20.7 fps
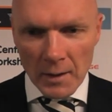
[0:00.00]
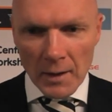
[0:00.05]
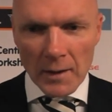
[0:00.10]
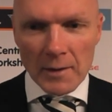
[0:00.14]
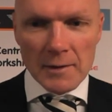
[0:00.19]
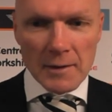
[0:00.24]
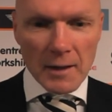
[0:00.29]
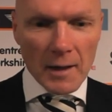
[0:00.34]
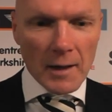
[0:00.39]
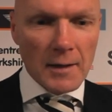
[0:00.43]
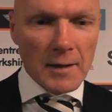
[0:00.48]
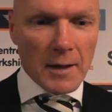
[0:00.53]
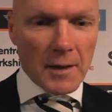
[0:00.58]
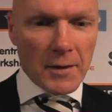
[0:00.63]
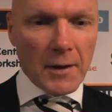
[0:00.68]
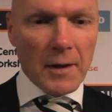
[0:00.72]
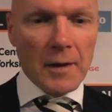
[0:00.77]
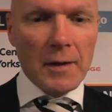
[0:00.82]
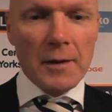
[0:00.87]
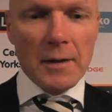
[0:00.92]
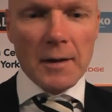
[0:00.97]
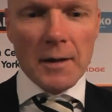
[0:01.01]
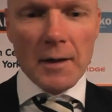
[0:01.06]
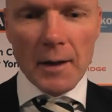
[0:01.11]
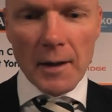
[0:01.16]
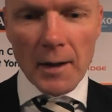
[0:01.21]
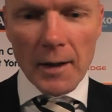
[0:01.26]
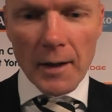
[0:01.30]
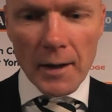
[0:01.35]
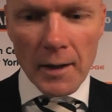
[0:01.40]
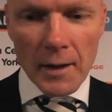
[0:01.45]
It did. I think
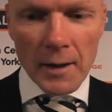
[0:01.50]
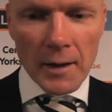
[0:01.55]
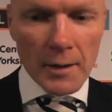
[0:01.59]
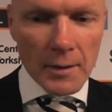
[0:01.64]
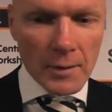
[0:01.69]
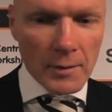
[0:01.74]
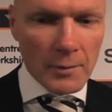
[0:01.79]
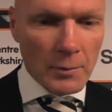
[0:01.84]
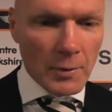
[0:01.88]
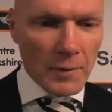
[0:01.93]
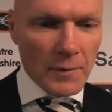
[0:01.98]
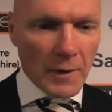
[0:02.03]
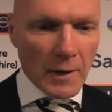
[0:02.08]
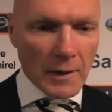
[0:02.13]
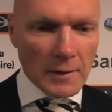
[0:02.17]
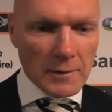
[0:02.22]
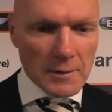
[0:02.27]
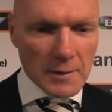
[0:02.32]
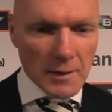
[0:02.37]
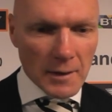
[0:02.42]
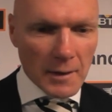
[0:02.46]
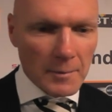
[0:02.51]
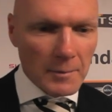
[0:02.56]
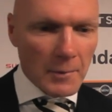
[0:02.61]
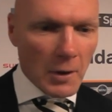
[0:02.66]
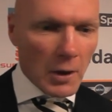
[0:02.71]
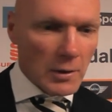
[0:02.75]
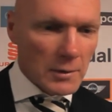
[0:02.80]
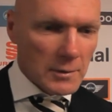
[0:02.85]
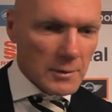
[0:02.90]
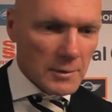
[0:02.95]
we felt
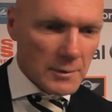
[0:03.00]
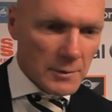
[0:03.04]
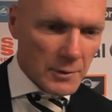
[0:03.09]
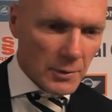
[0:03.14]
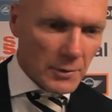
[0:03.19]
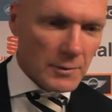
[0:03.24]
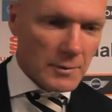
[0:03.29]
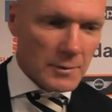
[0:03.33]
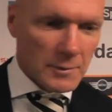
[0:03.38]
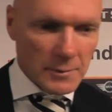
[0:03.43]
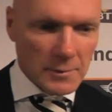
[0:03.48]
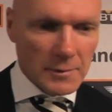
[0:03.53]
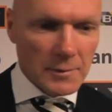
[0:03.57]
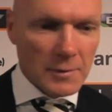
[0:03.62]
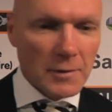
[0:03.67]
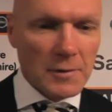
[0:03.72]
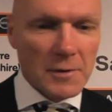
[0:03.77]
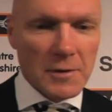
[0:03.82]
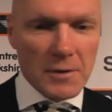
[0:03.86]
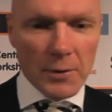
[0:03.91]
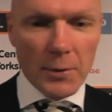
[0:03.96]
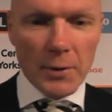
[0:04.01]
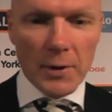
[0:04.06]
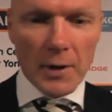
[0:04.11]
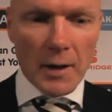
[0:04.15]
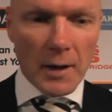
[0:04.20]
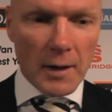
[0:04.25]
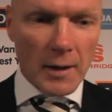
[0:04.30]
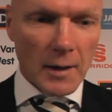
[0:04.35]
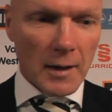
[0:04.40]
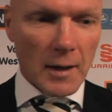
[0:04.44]
hard done to
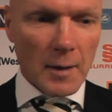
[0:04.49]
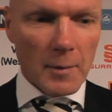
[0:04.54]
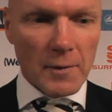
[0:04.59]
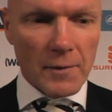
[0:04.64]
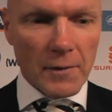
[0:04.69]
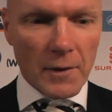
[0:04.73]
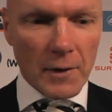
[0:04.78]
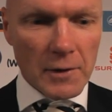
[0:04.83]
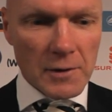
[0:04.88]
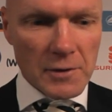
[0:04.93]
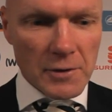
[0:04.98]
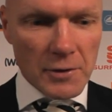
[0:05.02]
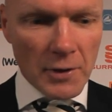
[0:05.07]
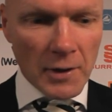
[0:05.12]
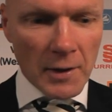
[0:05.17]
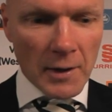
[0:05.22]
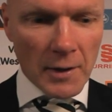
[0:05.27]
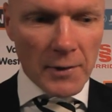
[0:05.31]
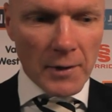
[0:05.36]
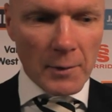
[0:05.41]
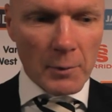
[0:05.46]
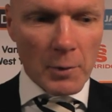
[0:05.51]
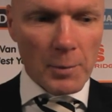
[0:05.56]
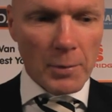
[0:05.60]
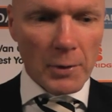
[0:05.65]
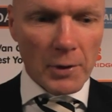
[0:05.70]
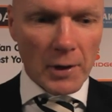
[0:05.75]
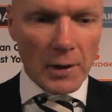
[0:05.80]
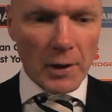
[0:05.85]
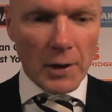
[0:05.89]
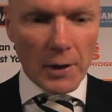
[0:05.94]
in the game at Forest Green. I think we
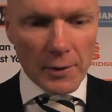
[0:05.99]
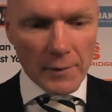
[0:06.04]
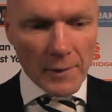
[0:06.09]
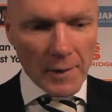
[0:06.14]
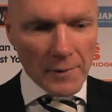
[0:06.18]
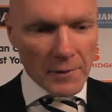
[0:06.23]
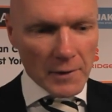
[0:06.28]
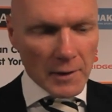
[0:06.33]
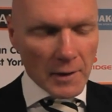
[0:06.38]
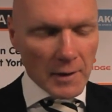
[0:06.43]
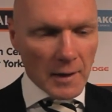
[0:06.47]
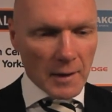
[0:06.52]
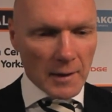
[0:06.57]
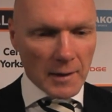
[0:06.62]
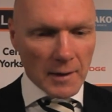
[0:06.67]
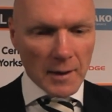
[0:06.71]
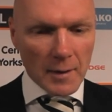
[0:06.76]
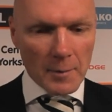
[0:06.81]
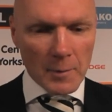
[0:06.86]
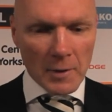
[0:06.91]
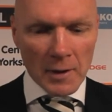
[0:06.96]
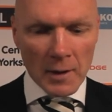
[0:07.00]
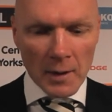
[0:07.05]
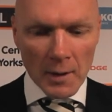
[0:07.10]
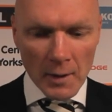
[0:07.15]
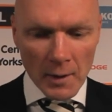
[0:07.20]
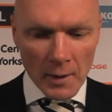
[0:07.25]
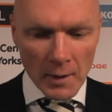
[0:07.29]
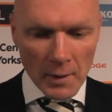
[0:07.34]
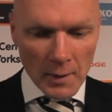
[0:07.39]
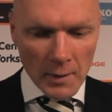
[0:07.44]
put in a lot of effort in that game, and
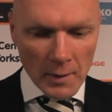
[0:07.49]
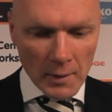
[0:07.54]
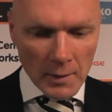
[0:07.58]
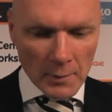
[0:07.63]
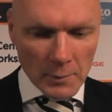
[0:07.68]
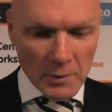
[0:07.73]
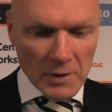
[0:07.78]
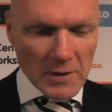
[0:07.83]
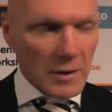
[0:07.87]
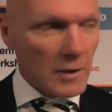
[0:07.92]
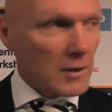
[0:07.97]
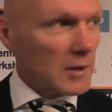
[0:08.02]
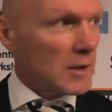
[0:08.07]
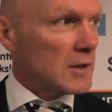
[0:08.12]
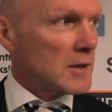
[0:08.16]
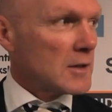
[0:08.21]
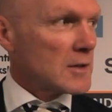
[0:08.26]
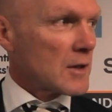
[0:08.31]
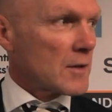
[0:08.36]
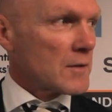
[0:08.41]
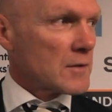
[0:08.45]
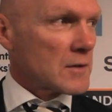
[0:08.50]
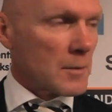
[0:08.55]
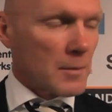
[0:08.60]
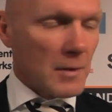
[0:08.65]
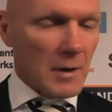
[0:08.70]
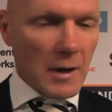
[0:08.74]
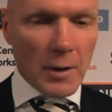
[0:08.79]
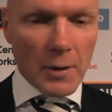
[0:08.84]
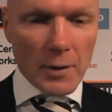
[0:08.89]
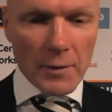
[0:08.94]
we certainly deserved
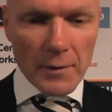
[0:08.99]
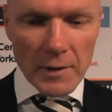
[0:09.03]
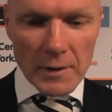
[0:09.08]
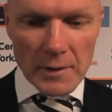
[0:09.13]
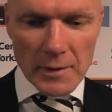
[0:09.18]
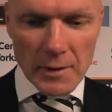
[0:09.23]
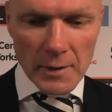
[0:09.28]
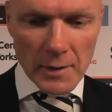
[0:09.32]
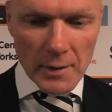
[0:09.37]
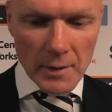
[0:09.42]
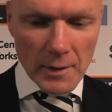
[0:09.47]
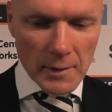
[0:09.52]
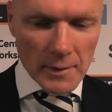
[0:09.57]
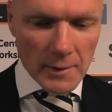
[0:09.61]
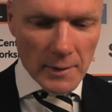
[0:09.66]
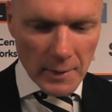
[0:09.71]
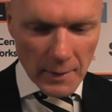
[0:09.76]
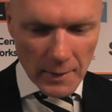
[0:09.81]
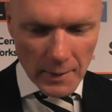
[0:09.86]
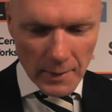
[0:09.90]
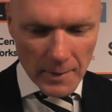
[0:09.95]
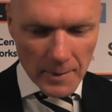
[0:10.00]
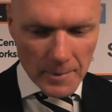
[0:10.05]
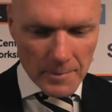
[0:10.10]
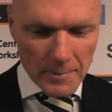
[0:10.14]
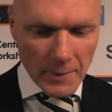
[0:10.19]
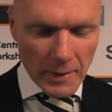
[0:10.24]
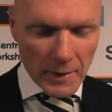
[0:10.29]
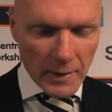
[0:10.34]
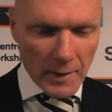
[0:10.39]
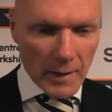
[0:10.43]
something out of it.
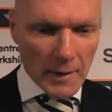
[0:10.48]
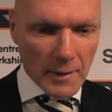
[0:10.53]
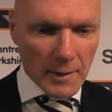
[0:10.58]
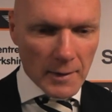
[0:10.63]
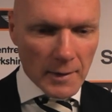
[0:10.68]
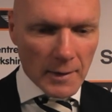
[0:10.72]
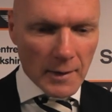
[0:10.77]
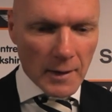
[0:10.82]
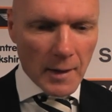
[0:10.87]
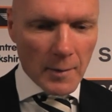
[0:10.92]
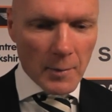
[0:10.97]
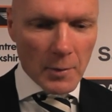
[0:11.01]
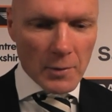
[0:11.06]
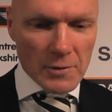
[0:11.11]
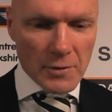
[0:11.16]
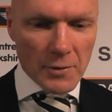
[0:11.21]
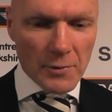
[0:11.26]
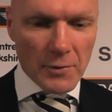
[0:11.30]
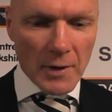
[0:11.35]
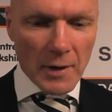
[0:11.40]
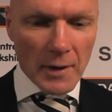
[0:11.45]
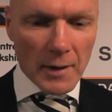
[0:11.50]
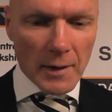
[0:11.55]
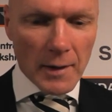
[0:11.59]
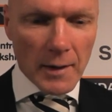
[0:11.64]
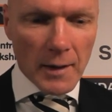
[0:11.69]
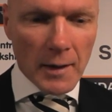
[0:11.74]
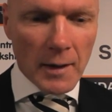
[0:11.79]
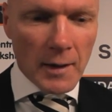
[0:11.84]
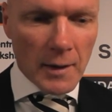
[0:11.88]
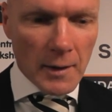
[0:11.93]
And at the end of the game, it was a
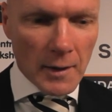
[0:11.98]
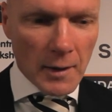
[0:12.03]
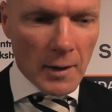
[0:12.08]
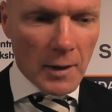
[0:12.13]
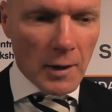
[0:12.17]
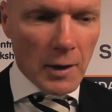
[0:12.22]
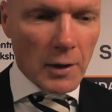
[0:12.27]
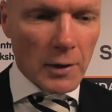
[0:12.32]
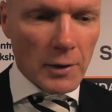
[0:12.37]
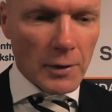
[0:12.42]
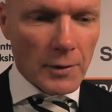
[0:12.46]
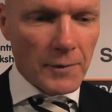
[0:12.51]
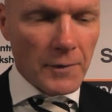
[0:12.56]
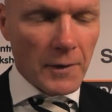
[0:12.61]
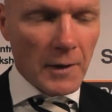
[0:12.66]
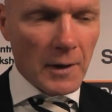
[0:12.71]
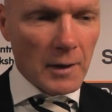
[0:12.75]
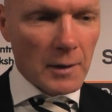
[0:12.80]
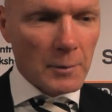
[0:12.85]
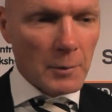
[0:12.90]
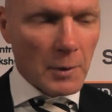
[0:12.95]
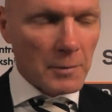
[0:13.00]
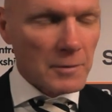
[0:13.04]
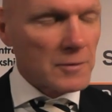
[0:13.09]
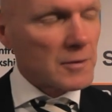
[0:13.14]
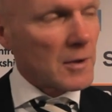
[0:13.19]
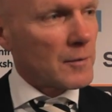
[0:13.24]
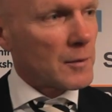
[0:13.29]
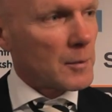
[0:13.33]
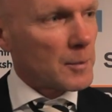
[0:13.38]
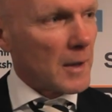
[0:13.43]
really hollow feeling when we
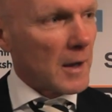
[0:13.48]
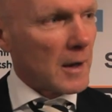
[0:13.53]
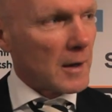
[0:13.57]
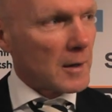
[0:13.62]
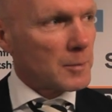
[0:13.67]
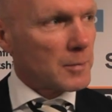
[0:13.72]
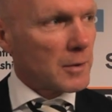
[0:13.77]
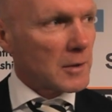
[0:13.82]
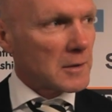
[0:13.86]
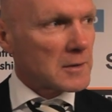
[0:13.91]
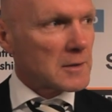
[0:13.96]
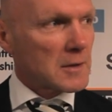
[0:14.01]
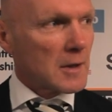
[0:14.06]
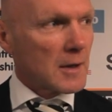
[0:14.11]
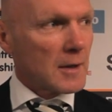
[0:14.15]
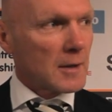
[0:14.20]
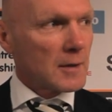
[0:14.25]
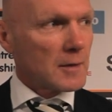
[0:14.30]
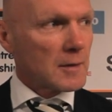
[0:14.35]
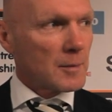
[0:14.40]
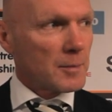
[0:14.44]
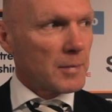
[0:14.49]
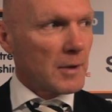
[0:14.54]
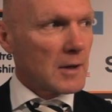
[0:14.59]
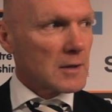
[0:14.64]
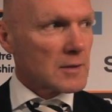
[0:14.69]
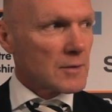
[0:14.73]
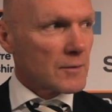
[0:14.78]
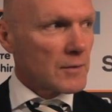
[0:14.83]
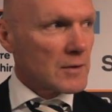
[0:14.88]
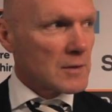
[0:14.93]
travelled back. But the
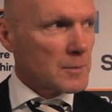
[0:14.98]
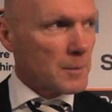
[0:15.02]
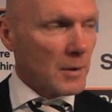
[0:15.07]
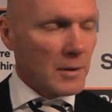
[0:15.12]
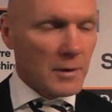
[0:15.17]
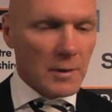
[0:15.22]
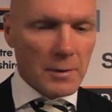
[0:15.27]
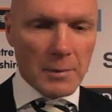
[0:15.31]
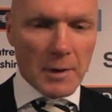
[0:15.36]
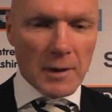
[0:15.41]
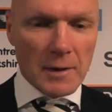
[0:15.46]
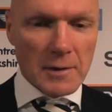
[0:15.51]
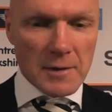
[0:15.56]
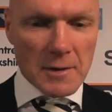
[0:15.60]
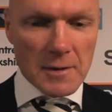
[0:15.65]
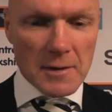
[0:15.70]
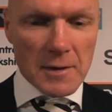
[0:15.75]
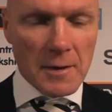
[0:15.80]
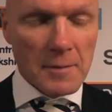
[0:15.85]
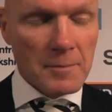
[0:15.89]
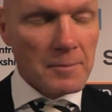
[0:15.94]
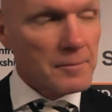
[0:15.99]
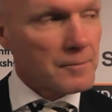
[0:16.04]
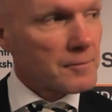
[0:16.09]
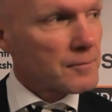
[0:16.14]
players have responded well since then.